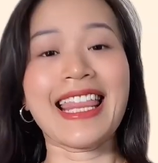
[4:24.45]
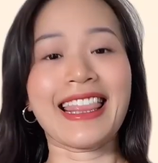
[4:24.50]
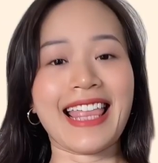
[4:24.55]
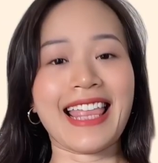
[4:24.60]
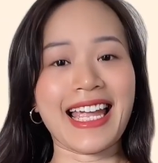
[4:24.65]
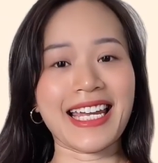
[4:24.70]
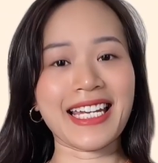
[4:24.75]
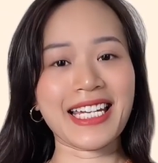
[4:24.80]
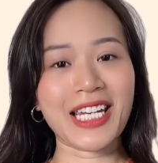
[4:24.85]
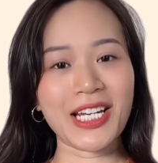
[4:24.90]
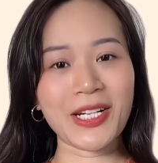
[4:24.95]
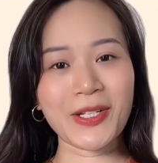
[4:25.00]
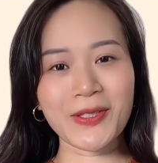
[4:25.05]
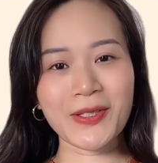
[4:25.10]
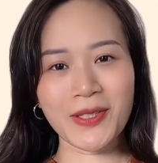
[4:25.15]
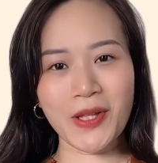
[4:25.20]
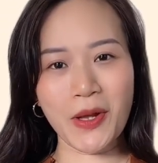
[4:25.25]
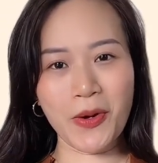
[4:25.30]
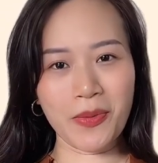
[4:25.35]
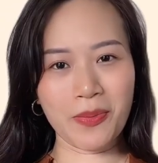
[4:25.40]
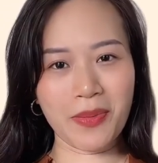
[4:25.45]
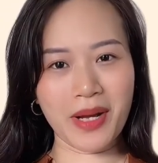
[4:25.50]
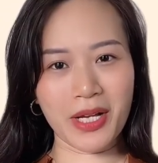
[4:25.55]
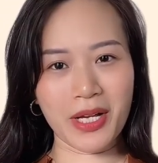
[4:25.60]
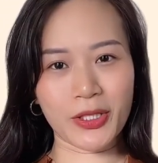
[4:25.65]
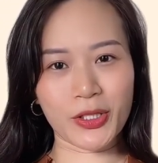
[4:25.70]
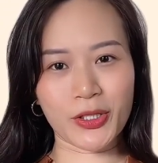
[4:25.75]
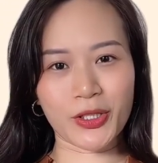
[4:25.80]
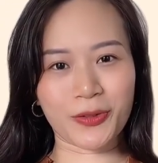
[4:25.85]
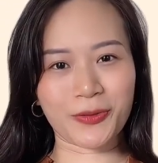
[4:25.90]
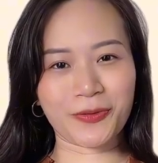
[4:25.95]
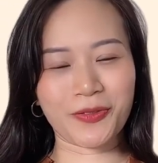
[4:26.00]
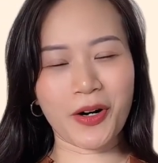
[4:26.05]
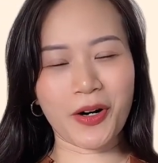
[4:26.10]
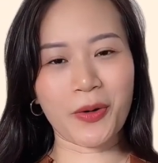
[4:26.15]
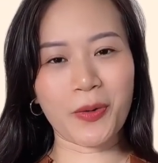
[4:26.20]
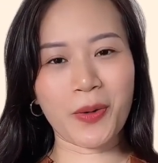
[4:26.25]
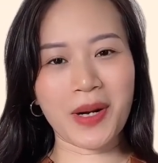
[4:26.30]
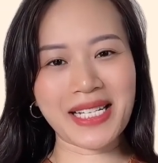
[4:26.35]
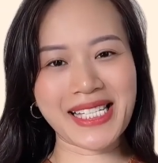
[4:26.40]
Thank you so much
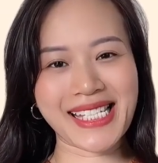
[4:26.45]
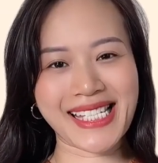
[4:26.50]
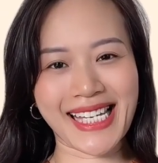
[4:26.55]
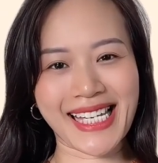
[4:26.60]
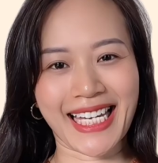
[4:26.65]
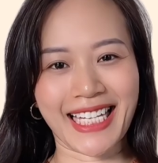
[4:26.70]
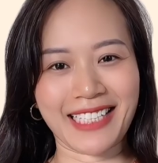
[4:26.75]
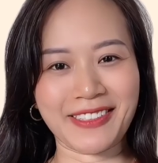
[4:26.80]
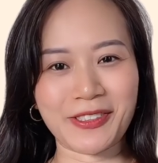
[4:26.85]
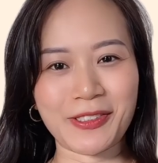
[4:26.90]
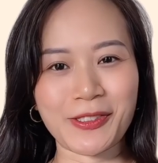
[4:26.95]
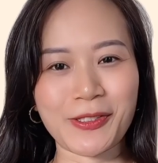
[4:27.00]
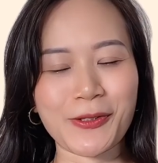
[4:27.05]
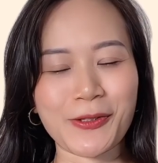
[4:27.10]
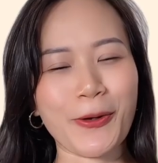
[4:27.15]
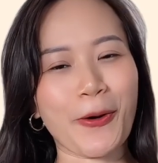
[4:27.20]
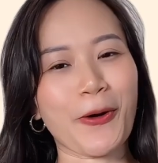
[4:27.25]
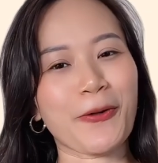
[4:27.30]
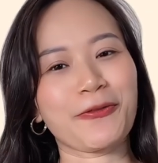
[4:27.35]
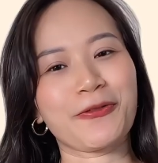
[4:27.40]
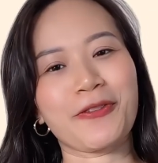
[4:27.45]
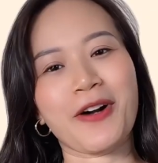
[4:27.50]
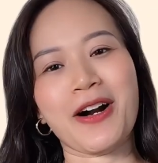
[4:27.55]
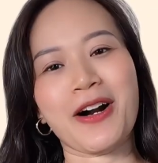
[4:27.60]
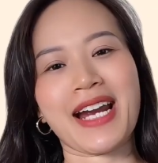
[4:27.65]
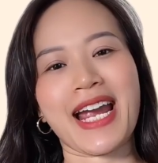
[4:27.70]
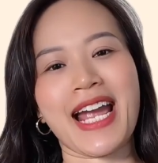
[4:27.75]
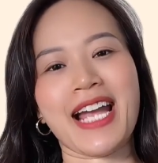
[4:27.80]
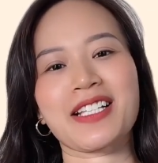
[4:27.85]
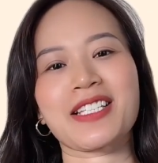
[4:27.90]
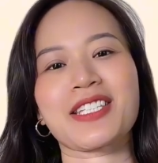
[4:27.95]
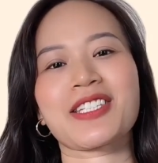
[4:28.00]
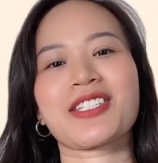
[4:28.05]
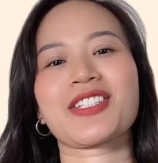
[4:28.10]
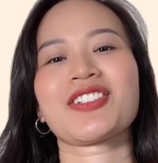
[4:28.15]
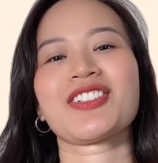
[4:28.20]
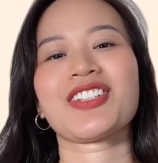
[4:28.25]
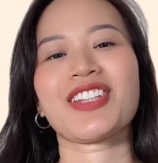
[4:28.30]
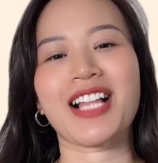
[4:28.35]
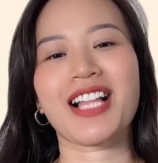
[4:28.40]
for watching. Don't forget
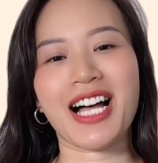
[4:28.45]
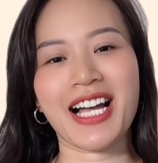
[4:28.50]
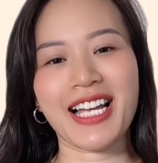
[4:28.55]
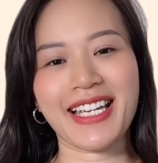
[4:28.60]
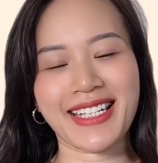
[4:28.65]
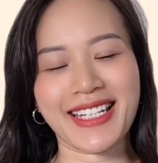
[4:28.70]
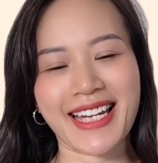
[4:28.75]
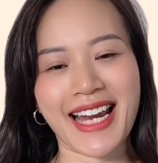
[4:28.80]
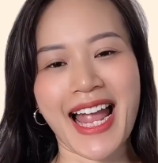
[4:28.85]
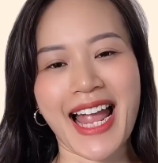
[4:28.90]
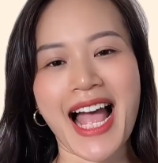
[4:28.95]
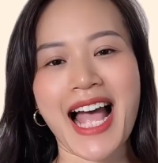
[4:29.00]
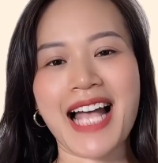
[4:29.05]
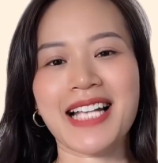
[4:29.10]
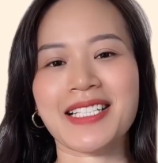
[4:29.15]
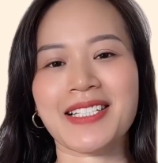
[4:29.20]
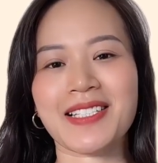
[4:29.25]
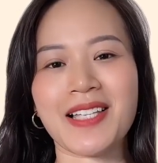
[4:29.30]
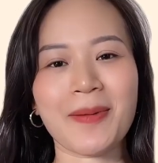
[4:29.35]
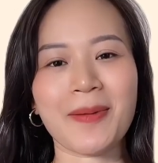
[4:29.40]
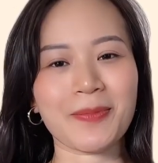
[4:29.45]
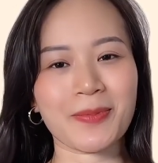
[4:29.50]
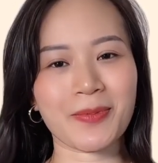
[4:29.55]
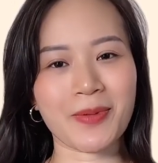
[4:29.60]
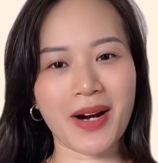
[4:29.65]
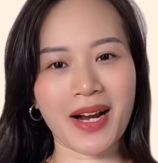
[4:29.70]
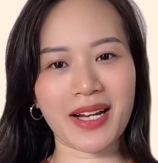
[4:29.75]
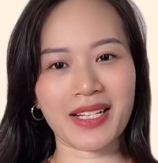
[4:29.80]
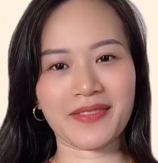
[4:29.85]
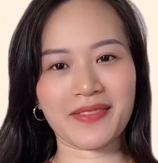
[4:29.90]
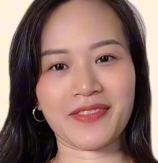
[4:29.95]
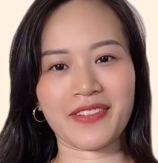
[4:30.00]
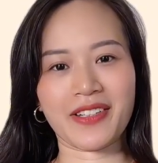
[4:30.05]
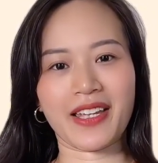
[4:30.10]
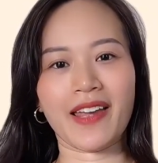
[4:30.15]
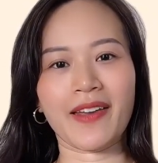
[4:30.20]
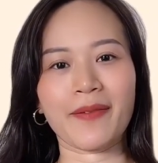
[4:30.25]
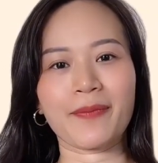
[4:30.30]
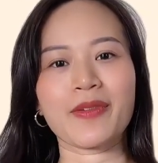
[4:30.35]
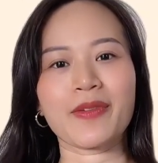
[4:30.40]
to like and subscribe
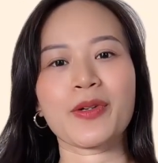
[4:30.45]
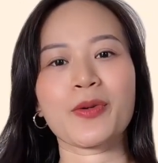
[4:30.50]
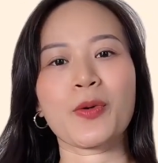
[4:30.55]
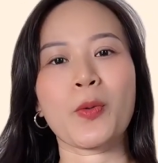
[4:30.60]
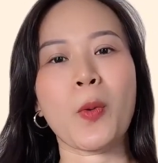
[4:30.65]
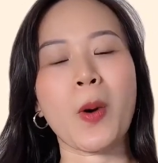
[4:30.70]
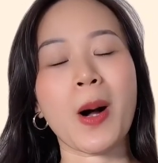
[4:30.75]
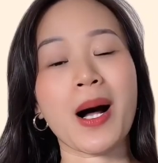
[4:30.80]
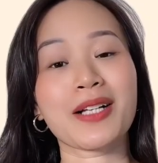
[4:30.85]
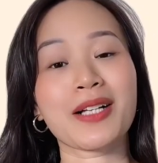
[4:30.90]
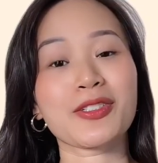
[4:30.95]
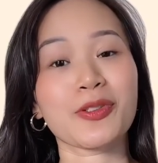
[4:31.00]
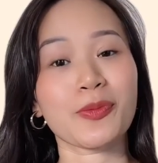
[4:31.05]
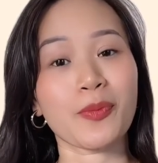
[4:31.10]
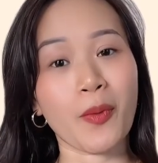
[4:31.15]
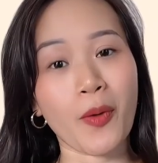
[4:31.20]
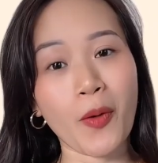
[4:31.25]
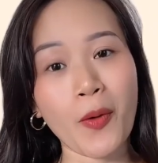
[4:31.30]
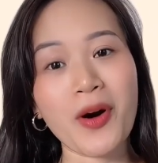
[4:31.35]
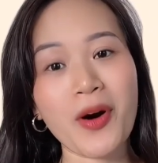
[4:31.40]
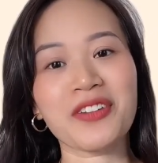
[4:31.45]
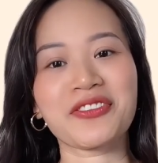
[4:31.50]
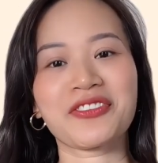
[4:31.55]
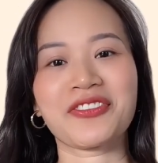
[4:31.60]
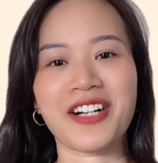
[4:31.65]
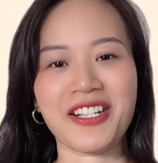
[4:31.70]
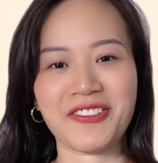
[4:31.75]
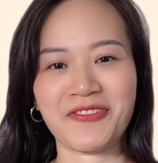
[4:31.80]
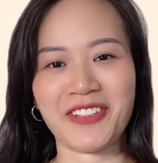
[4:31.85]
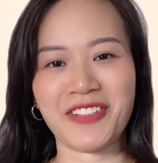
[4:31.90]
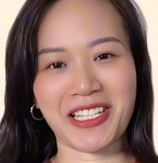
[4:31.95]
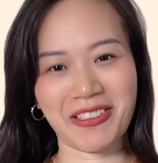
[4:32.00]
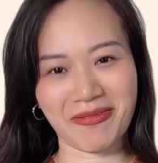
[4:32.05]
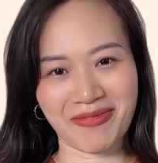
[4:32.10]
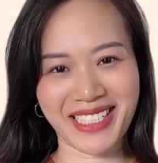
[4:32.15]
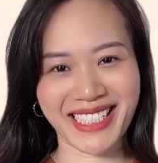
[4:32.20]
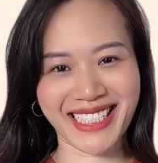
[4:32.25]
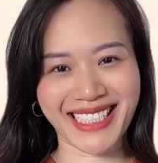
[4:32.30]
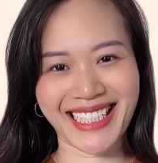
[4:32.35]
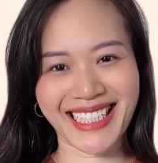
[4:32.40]
if you want more fun
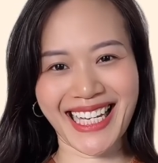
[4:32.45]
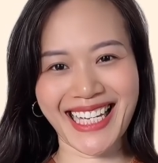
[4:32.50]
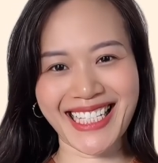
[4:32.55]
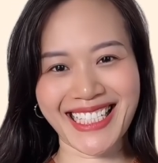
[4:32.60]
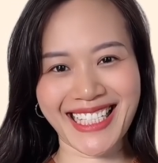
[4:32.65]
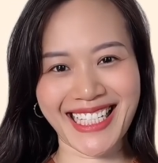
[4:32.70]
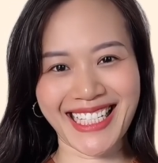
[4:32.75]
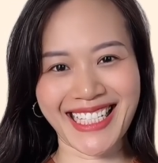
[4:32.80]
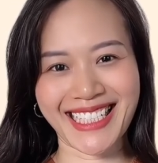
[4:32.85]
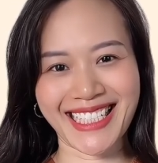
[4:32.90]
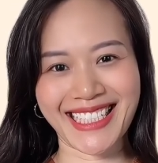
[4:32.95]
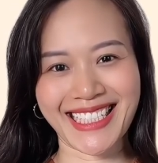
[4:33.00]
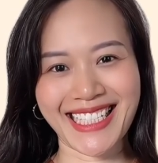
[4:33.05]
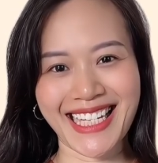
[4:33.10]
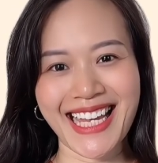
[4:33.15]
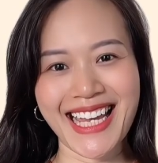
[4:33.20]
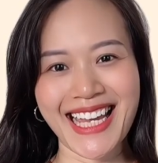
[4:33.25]
Vietnamese lessons,